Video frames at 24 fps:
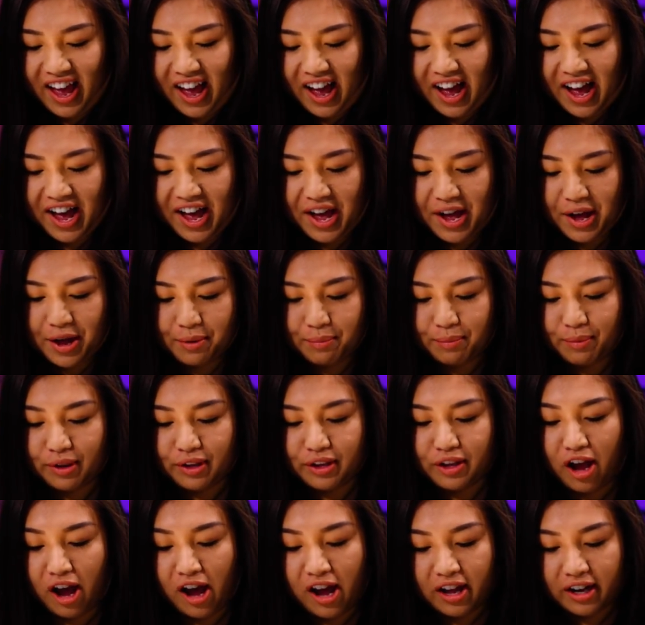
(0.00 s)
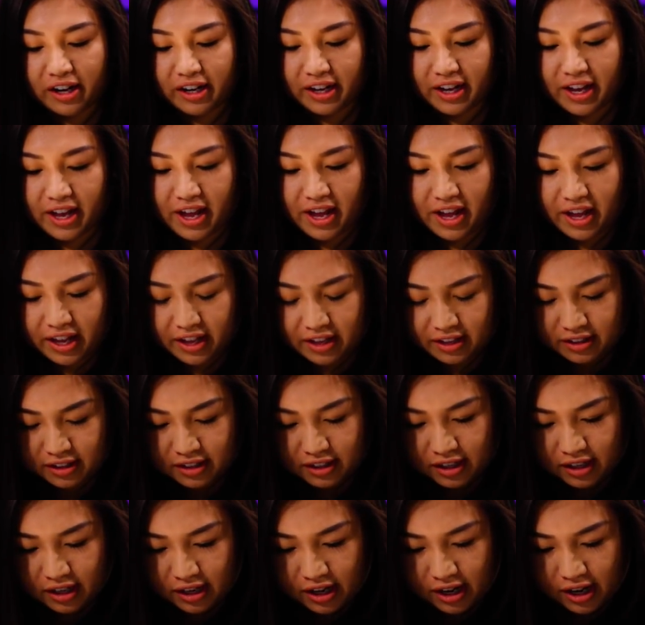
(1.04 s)
Um, Nadia,
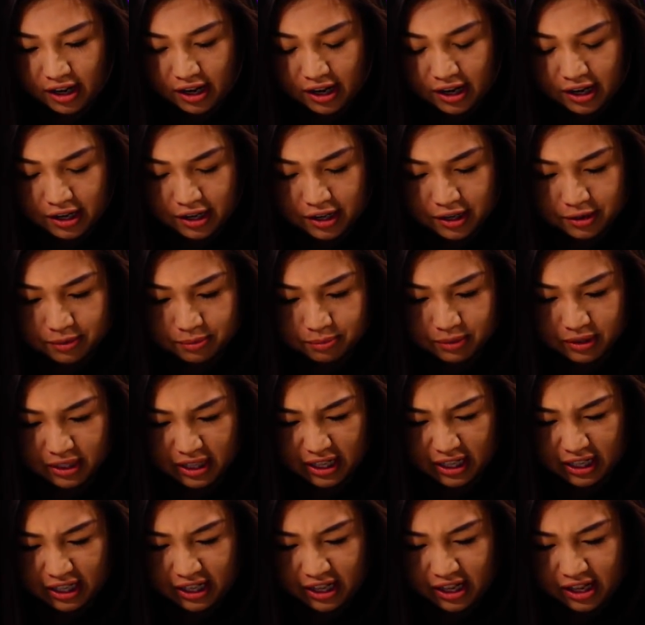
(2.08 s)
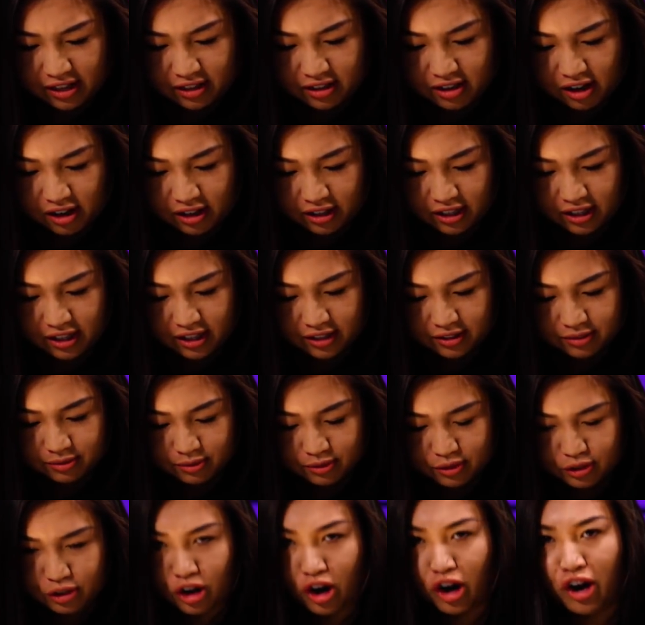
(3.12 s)
um, Nadia, Nadia?
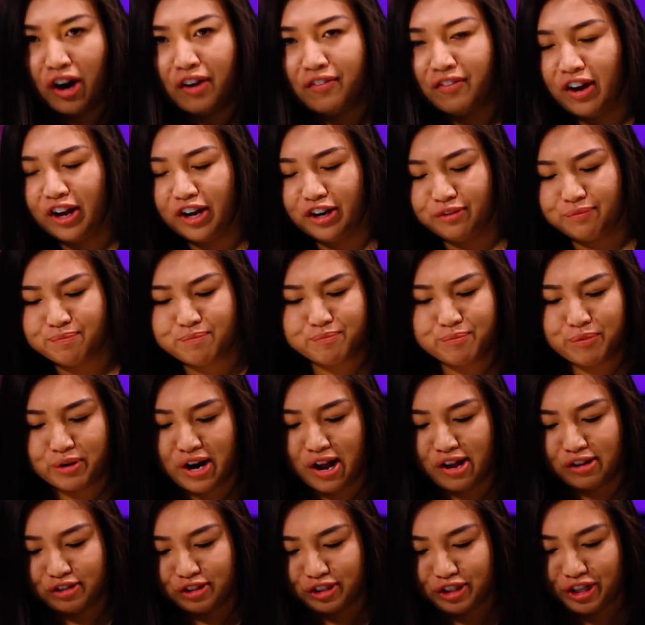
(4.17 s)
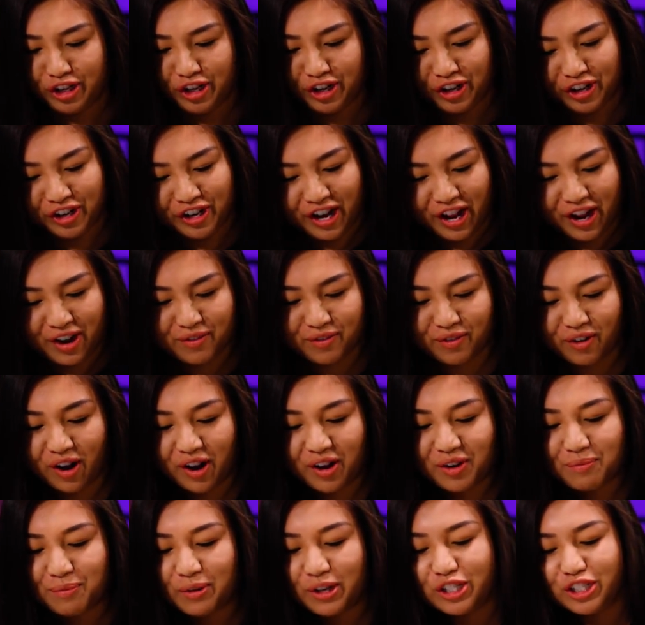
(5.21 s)
Sorry if I pronounced your name
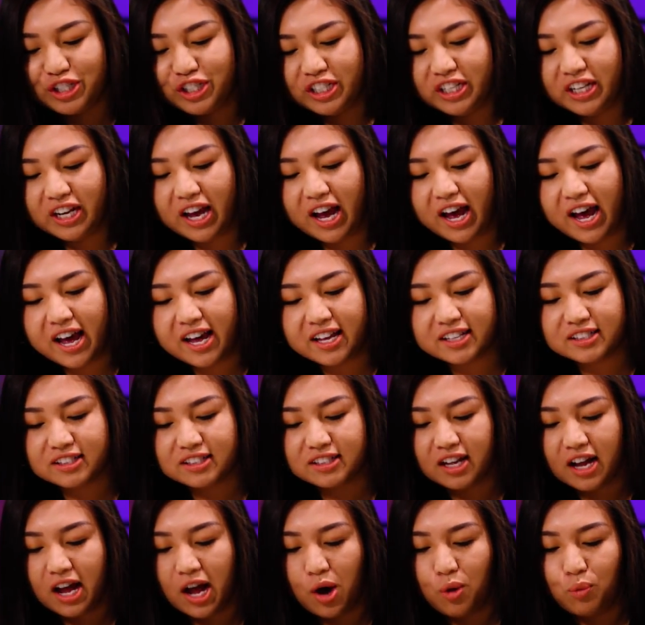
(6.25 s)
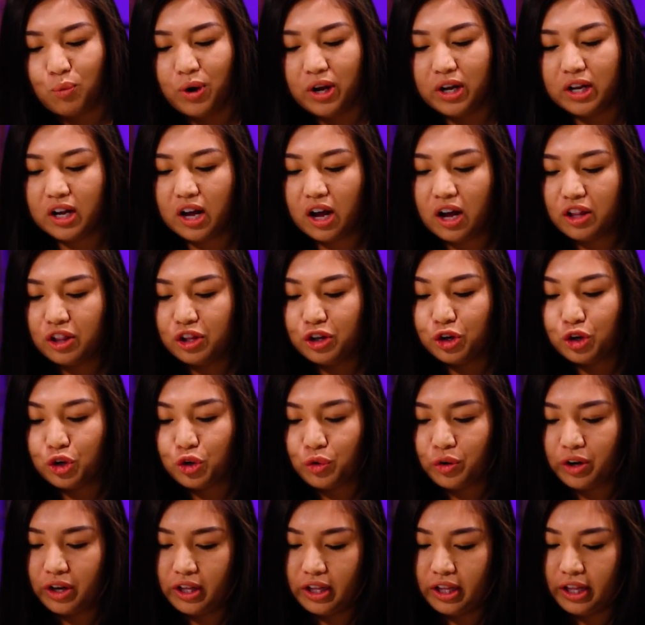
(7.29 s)
wrong, but she asked, uh, what color
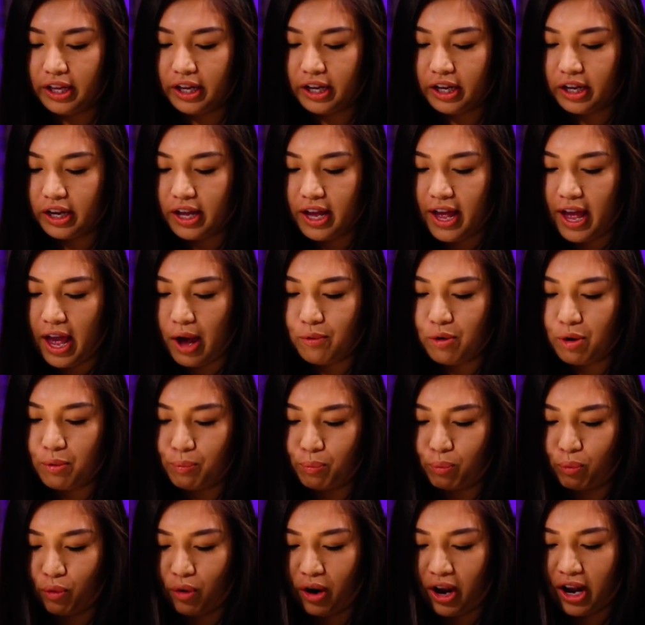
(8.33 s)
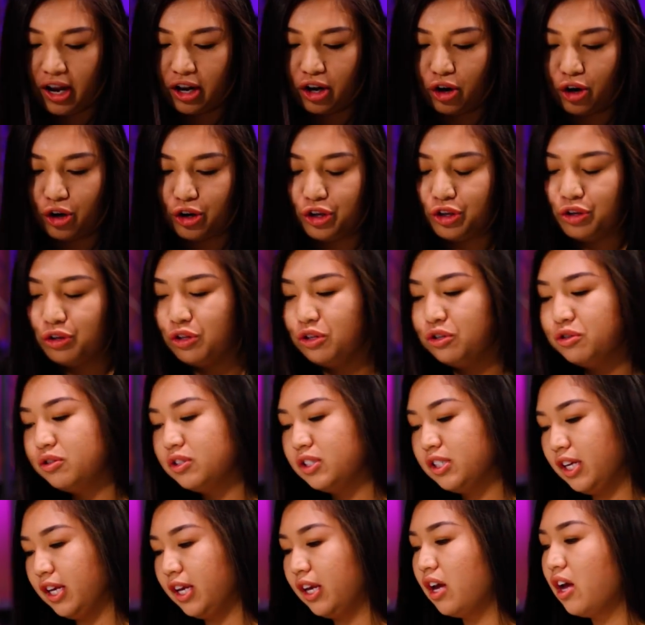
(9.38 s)
acrylic and what brand are you
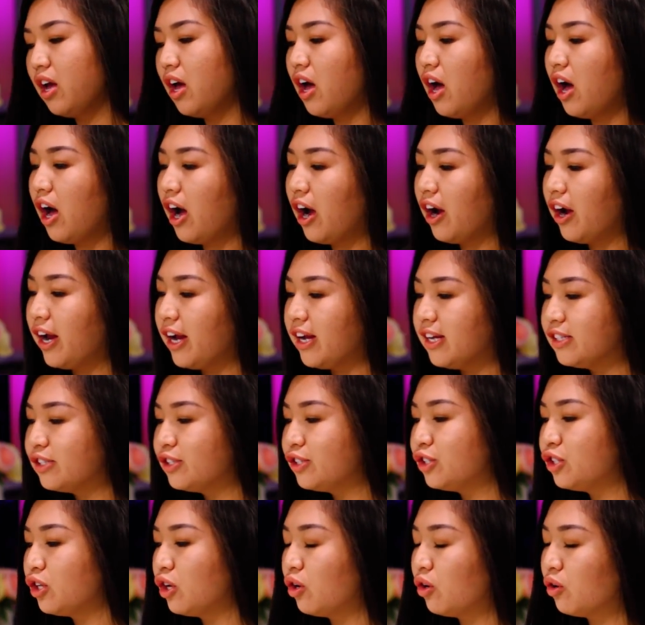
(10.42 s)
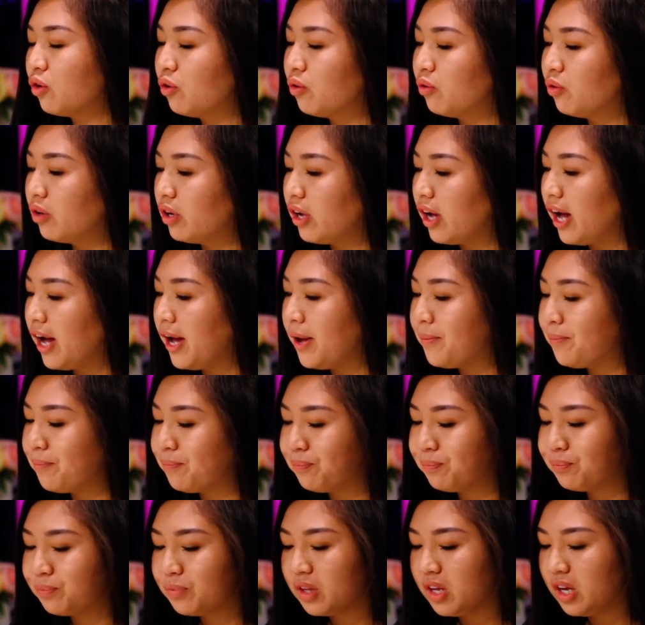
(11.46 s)
using? All right, so
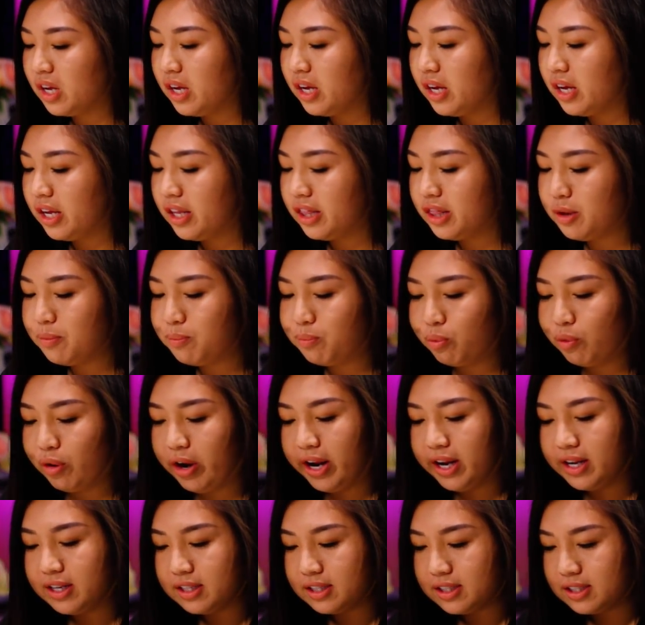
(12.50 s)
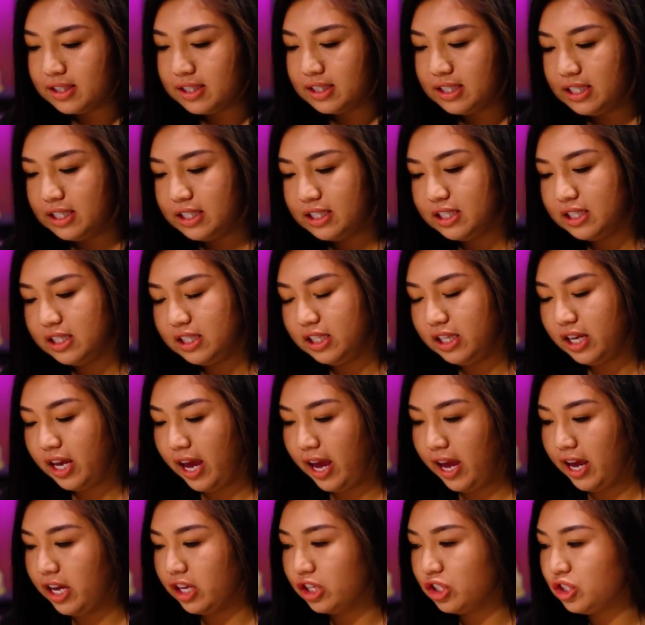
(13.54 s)
um, yeah. The brand is D C
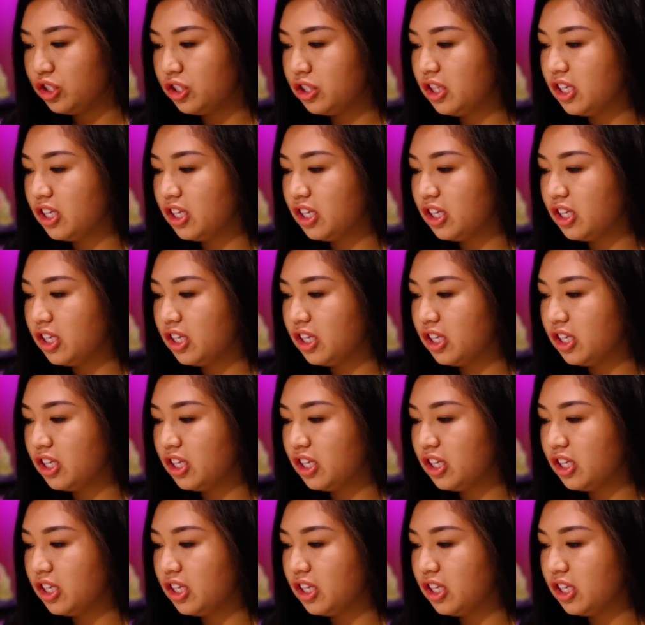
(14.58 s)
H.